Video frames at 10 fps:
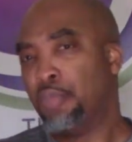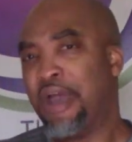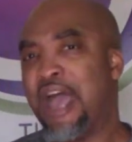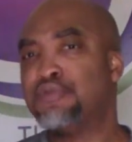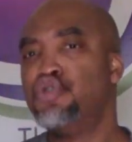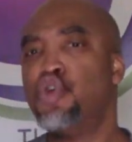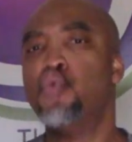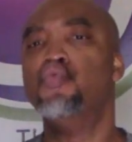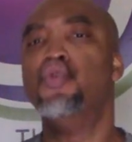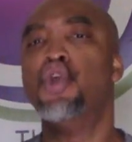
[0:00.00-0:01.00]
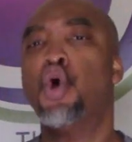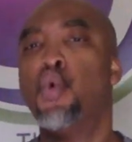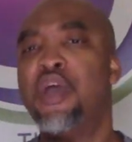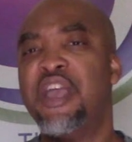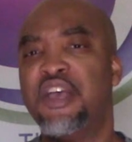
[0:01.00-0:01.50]
Perhaps you don't
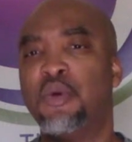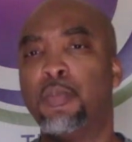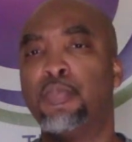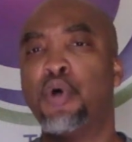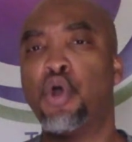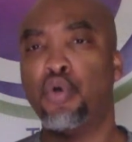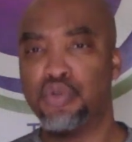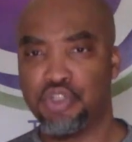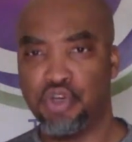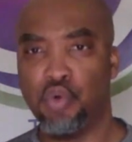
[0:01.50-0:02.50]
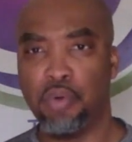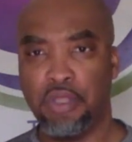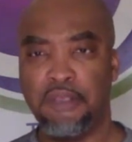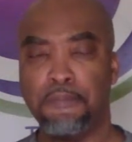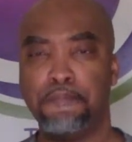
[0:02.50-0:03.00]
know him personally,